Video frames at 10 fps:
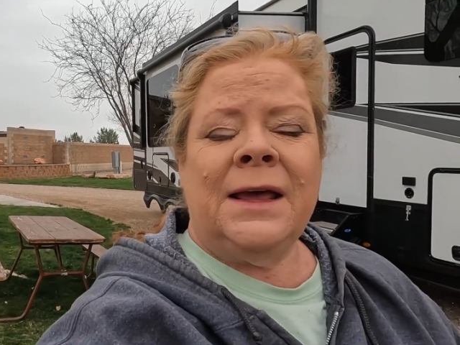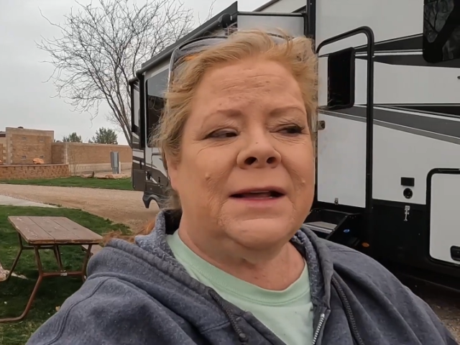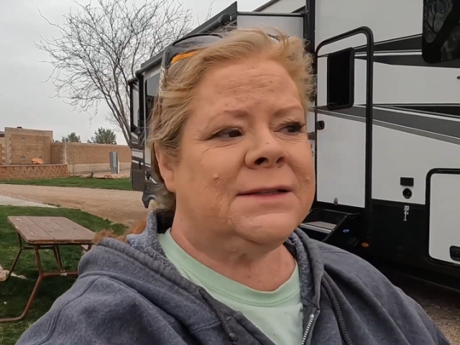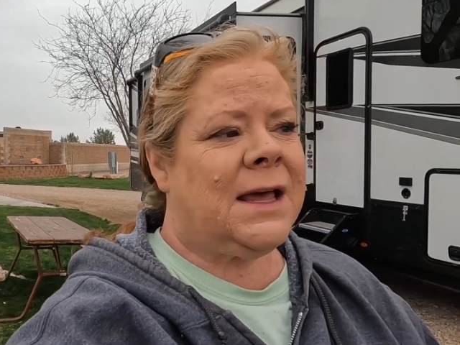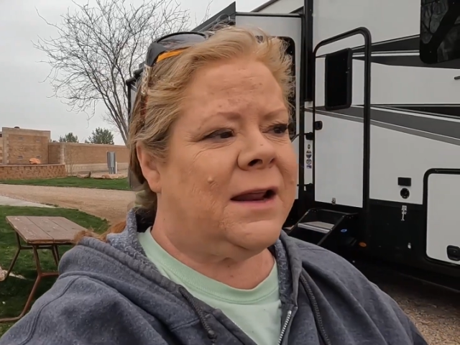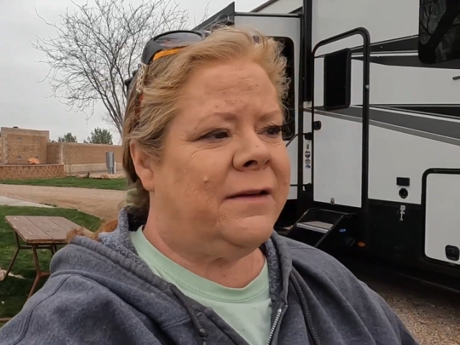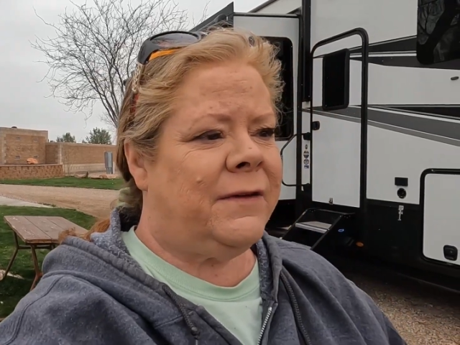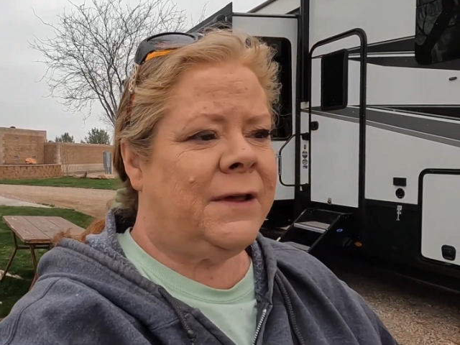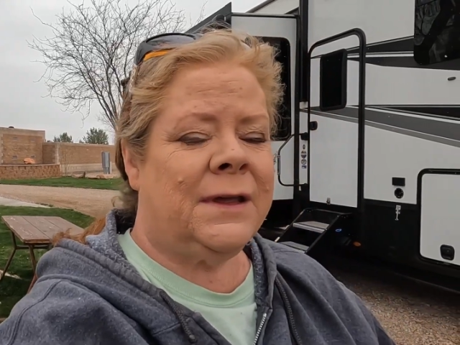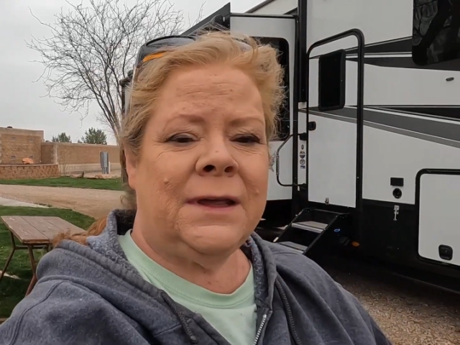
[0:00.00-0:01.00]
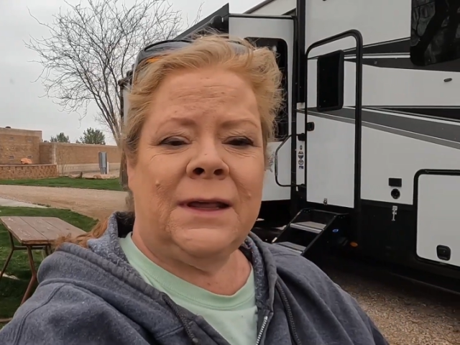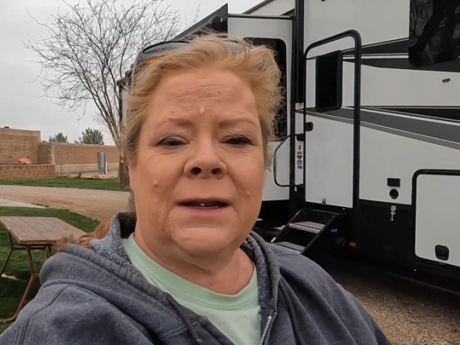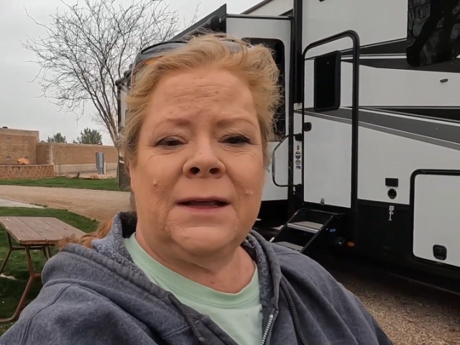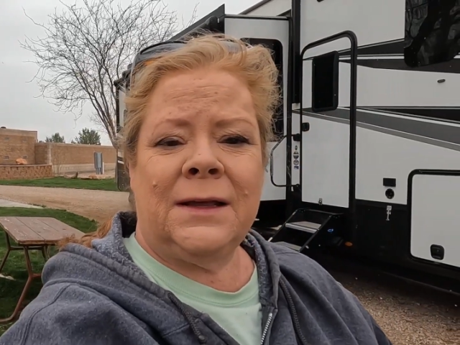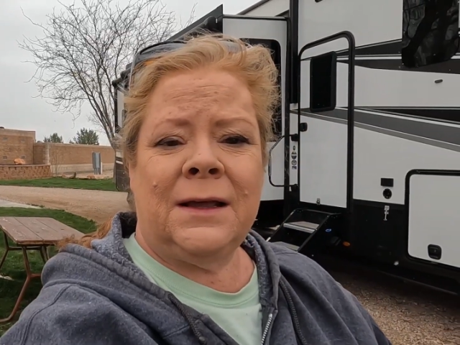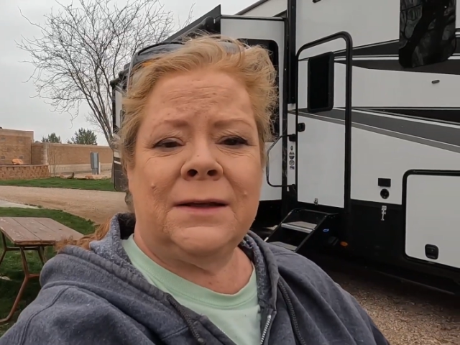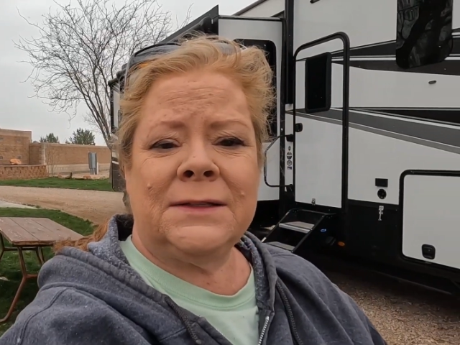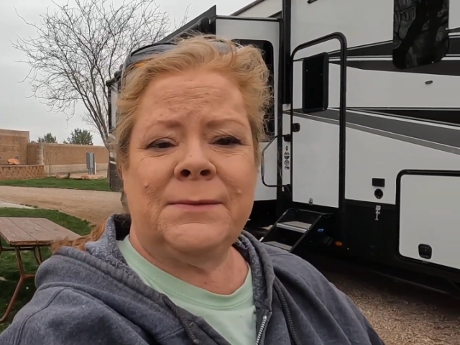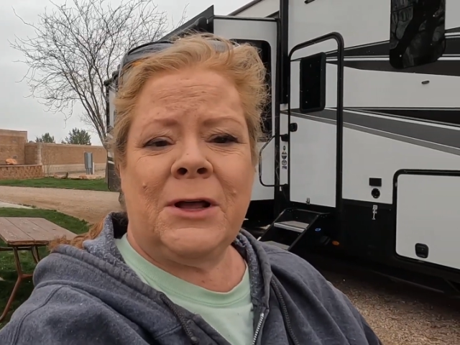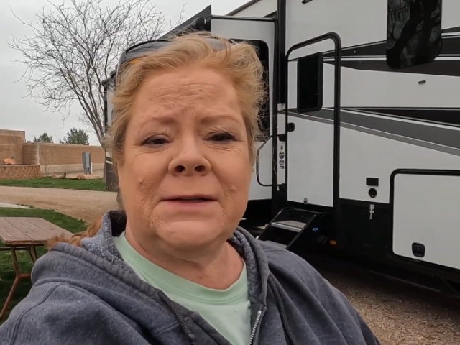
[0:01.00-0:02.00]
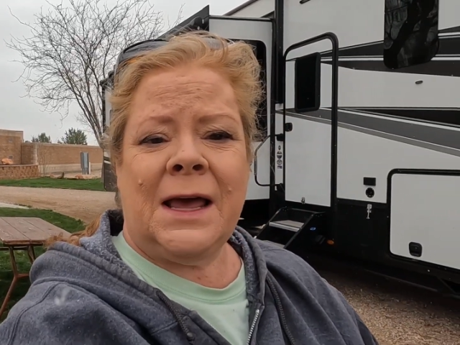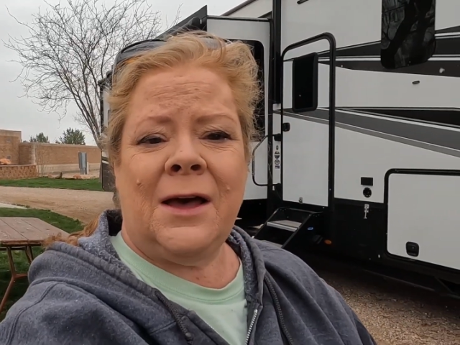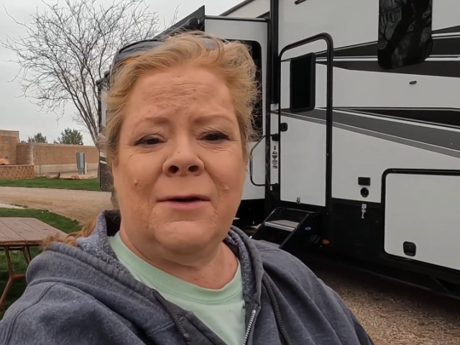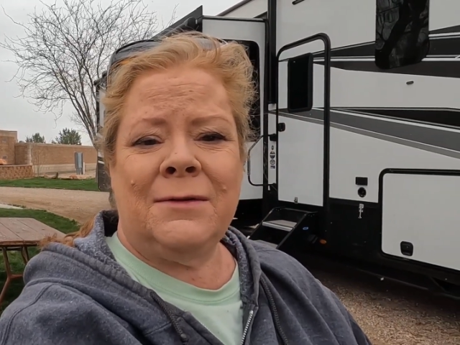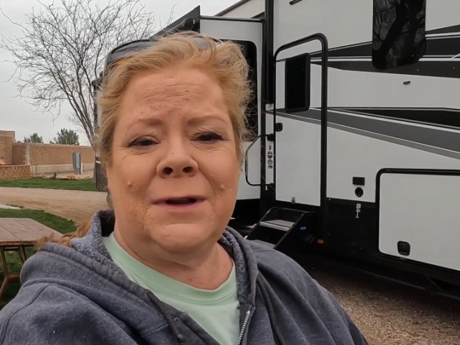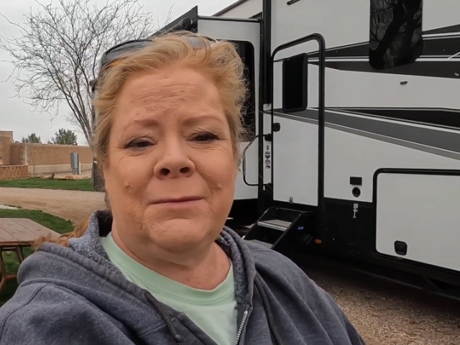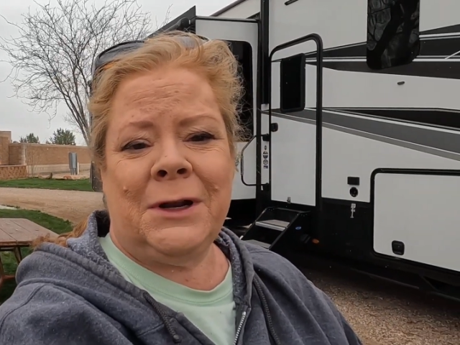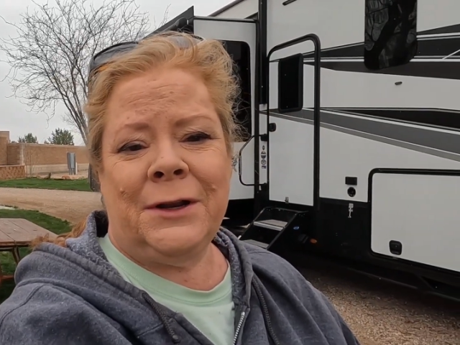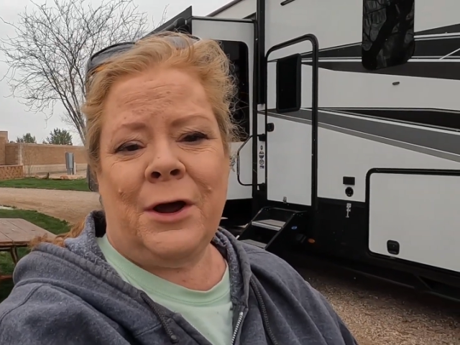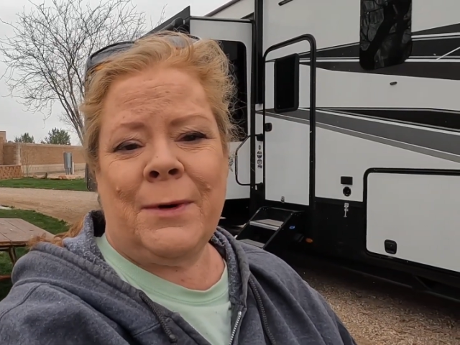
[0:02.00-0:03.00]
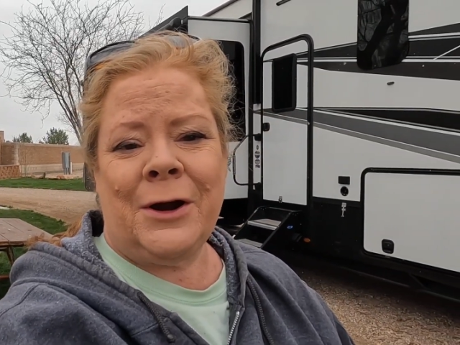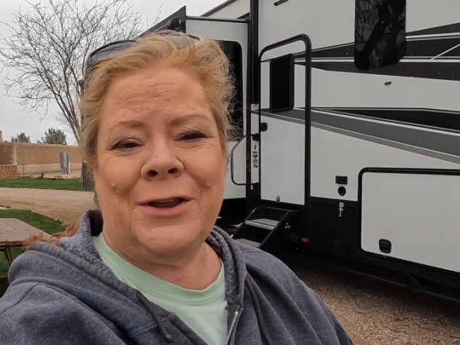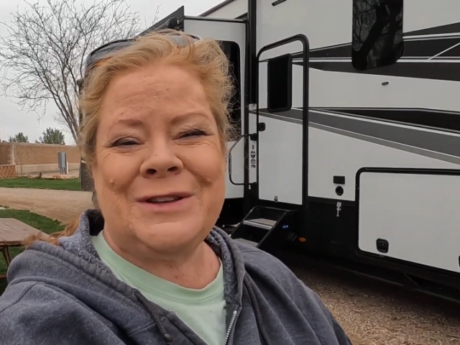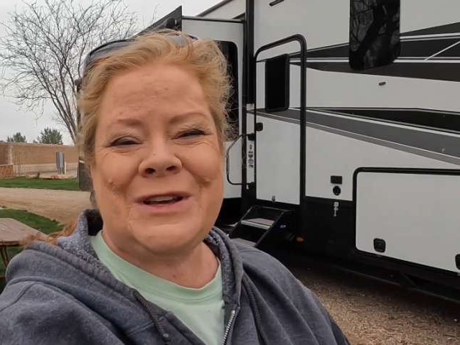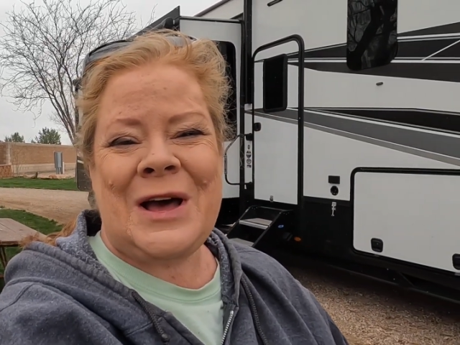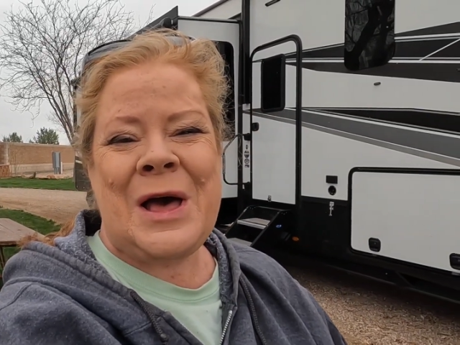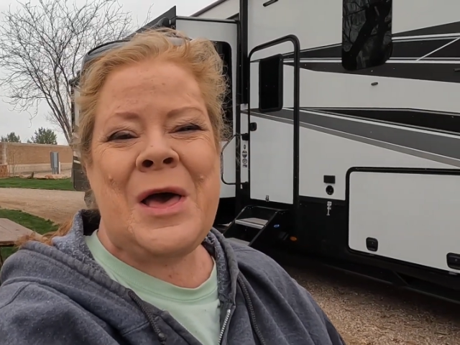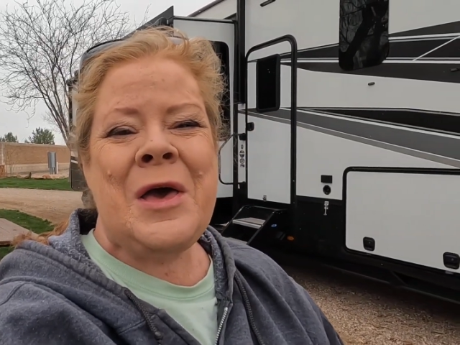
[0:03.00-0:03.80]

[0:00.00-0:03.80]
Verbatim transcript: It's kind of in a, a small town in the middle of nowhere, Utah,